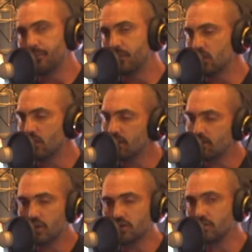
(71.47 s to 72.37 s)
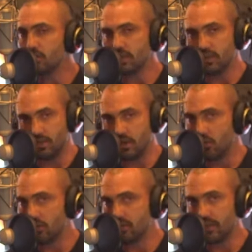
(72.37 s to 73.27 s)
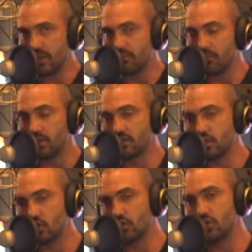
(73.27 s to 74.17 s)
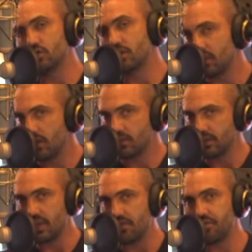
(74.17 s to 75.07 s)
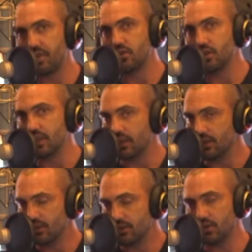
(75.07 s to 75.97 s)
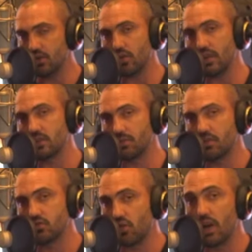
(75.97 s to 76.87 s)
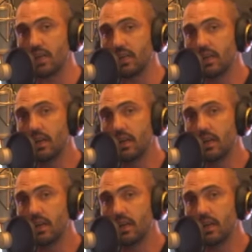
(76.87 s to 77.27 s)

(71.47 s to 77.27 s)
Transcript: You're never 100%. I always say that. But so you do sometimes get that feeling, you know, that something's right.